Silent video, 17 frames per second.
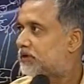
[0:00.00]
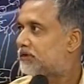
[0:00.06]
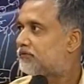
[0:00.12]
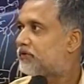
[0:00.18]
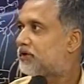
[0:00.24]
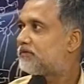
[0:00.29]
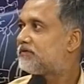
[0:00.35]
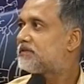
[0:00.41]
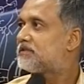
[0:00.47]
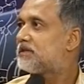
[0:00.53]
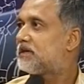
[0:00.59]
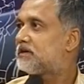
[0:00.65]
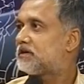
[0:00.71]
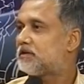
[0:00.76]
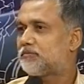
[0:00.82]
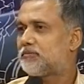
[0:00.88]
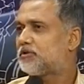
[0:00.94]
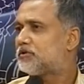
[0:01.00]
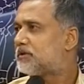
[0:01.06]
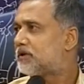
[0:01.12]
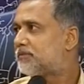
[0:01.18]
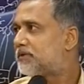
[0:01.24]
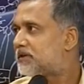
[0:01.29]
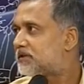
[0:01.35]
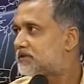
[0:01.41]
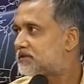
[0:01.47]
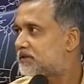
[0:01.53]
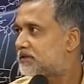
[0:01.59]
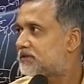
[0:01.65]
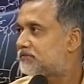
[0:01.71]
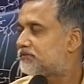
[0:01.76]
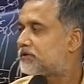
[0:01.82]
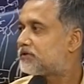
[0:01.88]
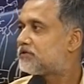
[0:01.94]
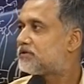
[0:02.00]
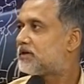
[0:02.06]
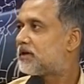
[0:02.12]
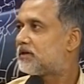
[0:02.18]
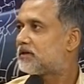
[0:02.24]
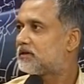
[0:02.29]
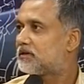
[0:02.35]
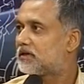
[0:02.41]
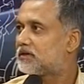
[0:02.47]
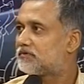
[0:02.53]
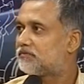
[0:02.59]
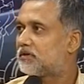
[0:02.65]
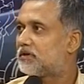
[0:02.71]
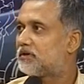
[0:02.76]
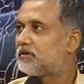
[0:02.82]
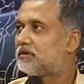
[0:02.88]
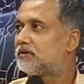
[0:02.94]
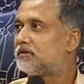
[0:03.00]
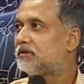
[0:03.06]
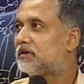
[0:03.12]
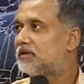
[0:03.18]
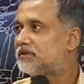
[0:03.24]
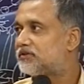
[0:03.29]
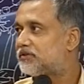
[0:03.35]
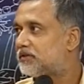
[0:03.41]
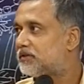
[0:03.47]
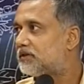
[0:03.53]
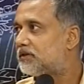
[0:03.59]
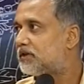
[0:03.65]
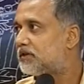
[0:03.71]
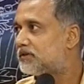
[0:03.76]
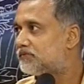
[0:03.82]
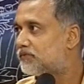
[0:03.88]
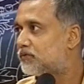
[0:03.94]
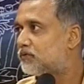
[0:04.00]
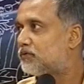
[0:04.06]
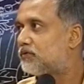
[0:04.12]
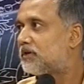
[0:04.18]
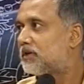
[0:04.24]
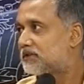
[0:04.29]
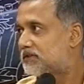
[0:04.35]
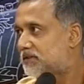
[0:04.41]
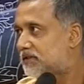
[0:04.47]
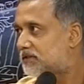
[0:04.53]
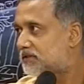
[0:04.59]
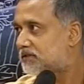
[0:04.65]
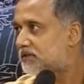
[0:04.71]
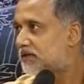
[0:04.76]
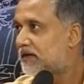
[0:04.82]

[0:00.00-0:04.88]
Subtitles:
If you have started, because there are many states where you start in class 1, in class 3, class 4, class 6.